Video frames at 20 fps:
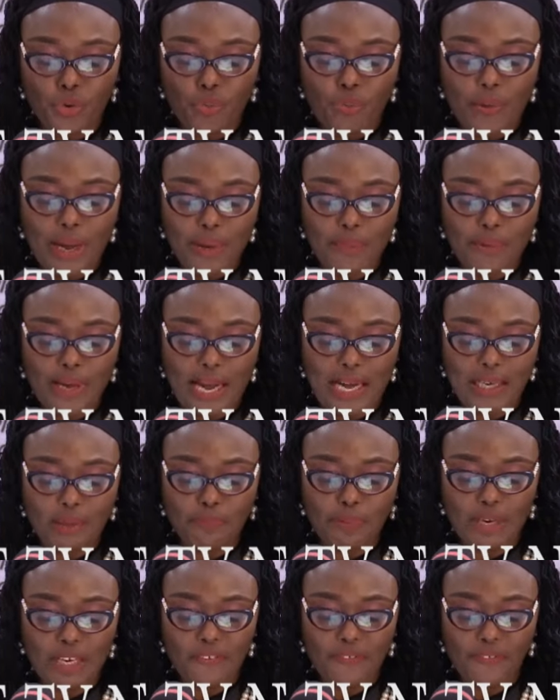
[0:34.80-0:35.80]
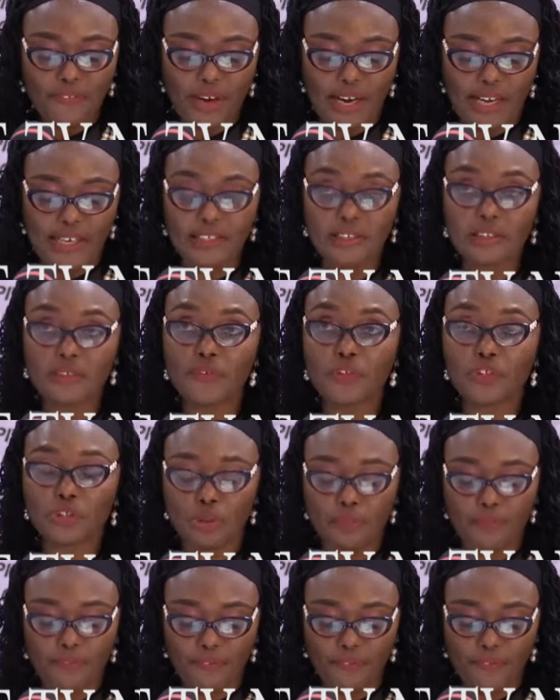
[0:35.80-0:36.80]
where we had paid fines for
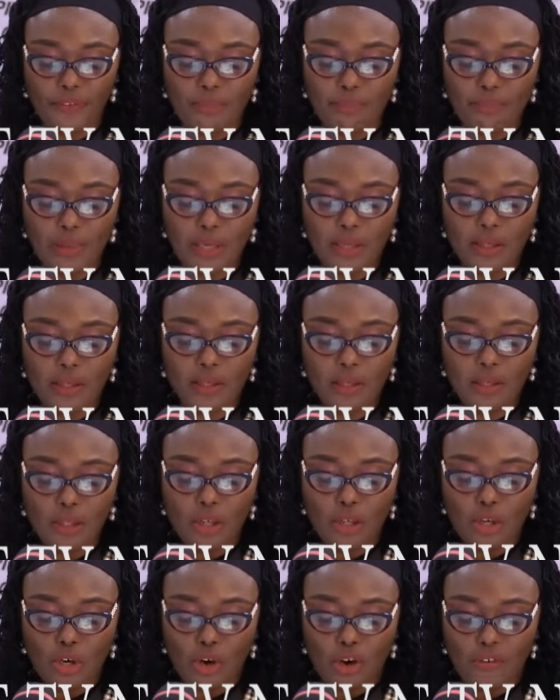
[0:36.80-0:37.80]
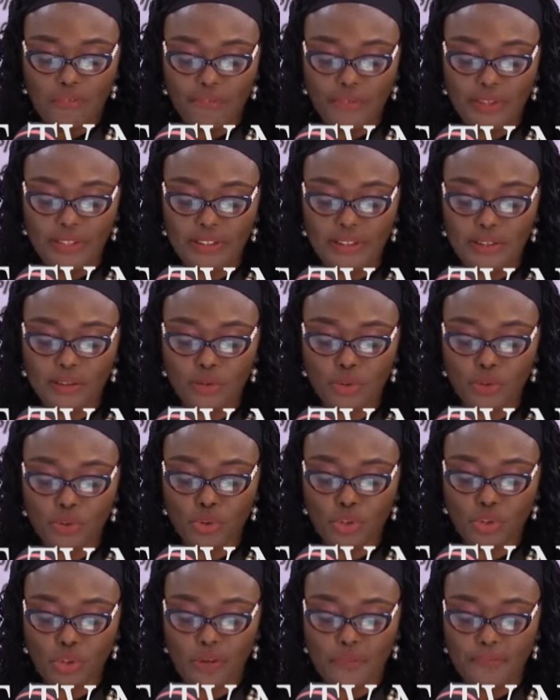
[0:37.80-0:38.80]
some female convicts
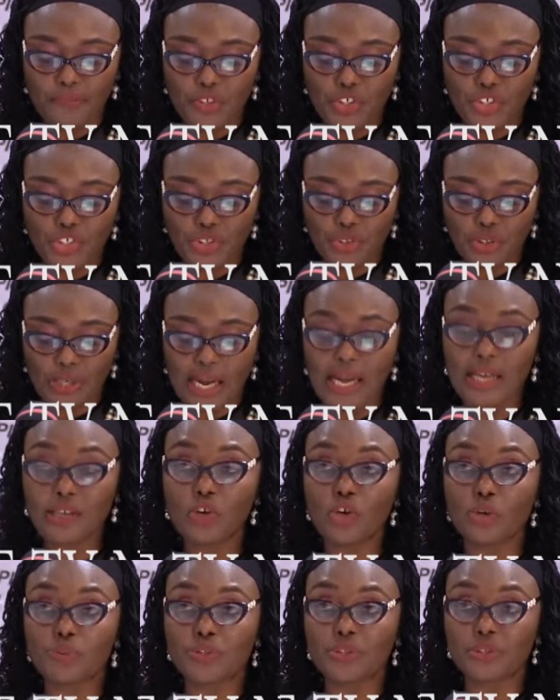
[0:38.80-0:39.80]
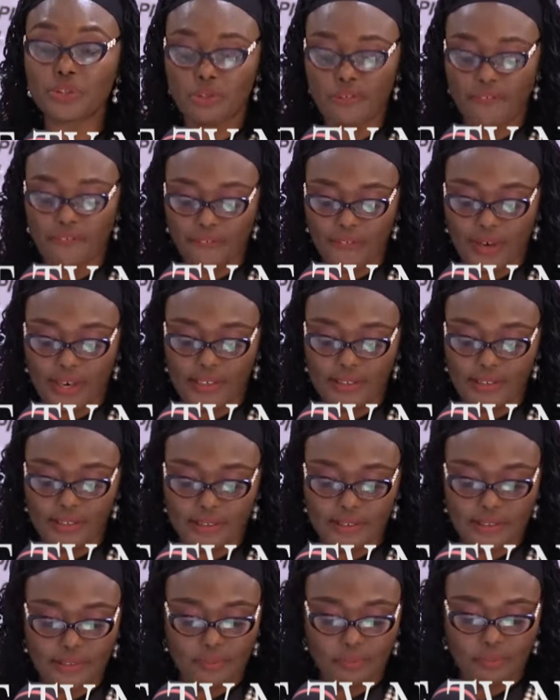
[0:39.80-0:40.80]
whose conviction had options of
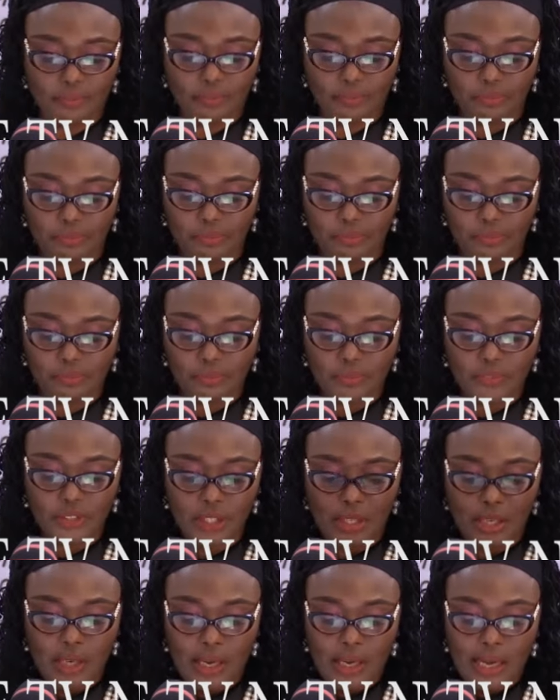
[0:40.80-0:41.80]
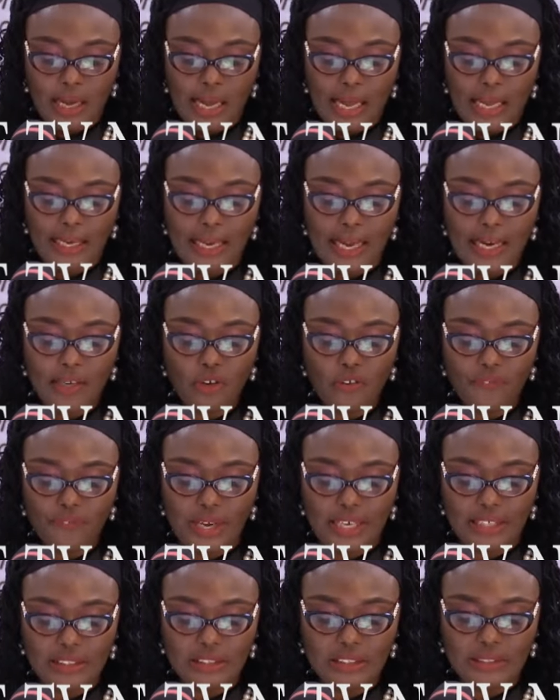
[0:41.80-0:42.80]
fines. A line of
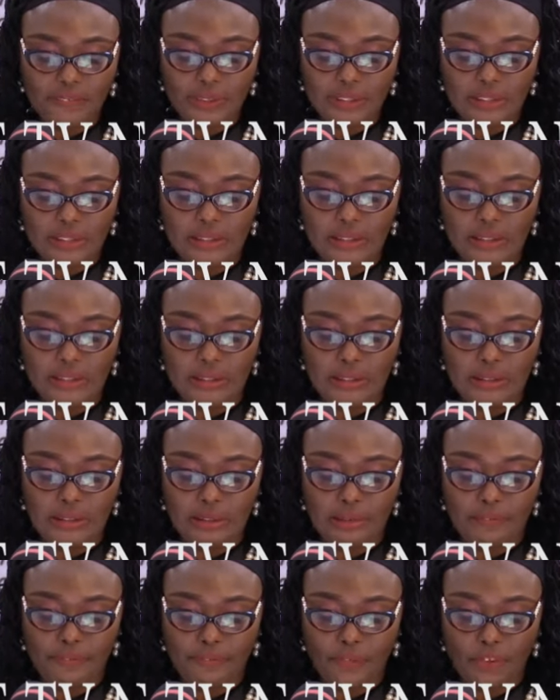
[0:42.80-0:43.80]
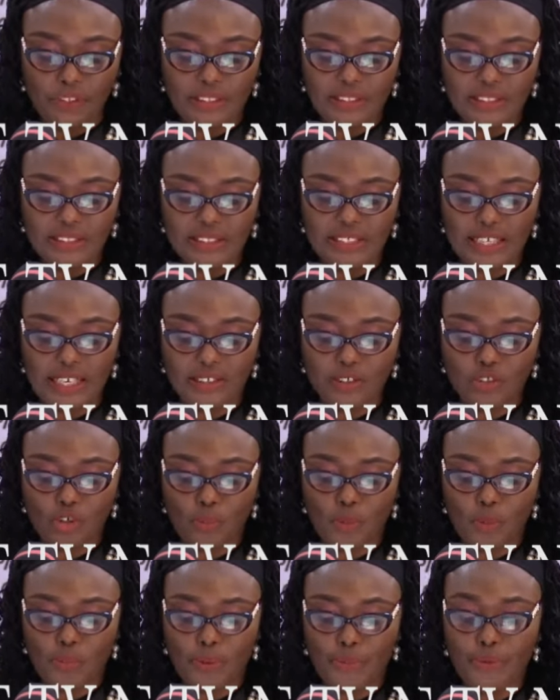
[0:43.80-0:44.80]
activities for this year's
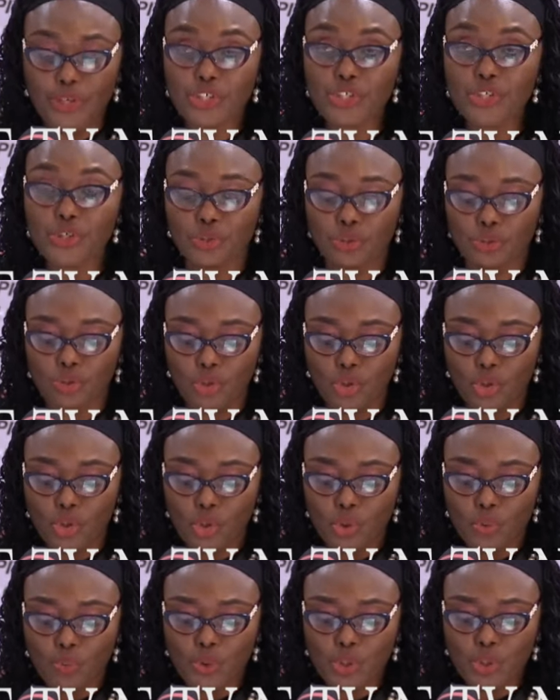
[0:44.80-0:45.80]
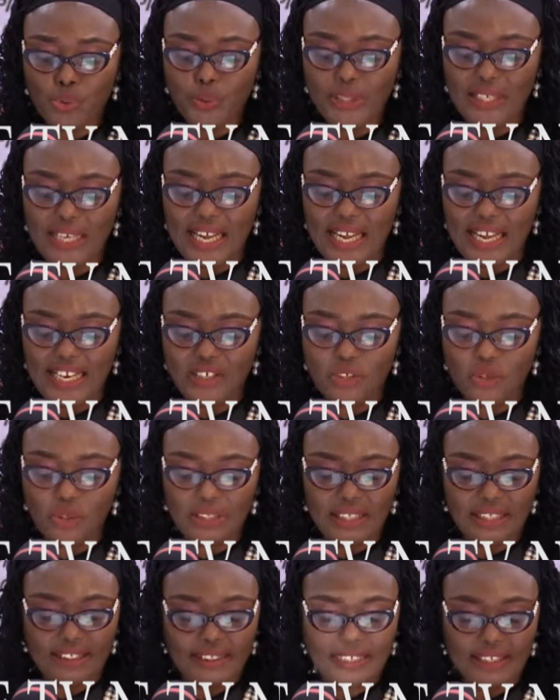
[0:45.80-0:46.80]
commemoration, which will end
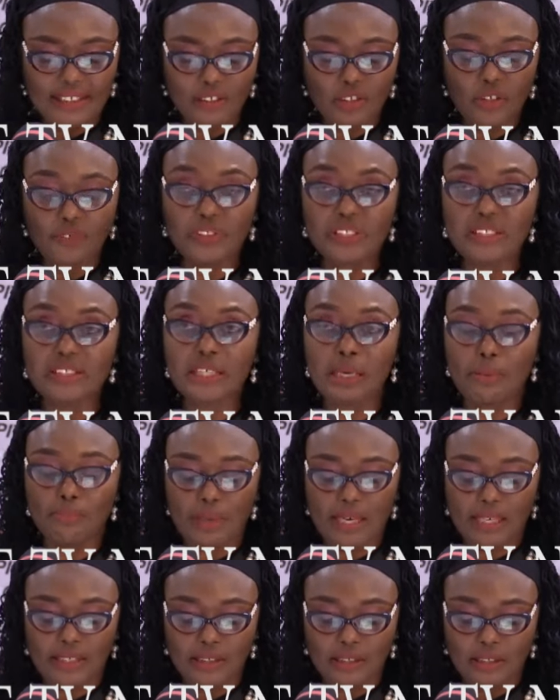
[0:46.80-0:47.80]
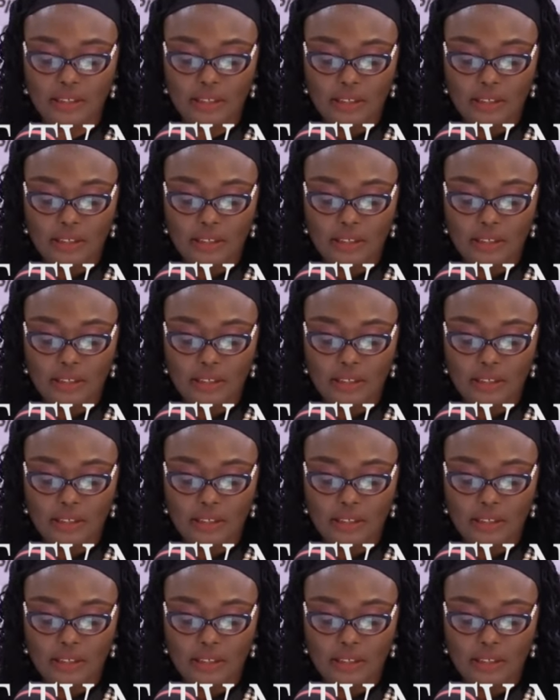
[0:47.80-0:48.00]
on the 10th of December,